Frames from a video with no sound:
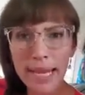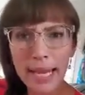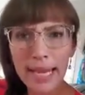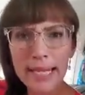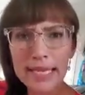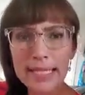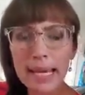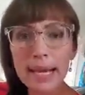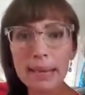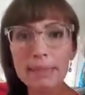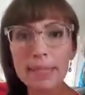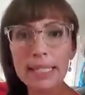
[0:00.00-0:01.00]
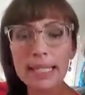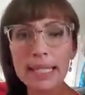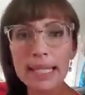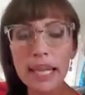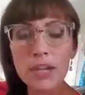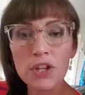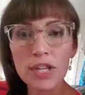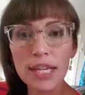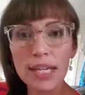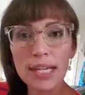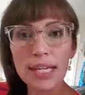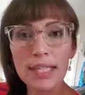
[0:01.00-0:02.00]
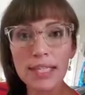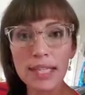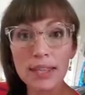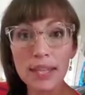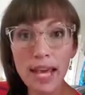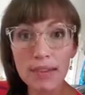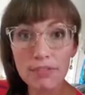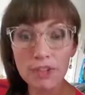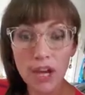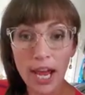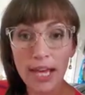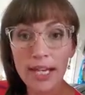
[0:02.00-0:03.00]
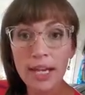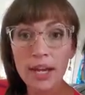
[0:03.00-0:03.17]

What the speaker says: And let's see, the other thing is the live chat.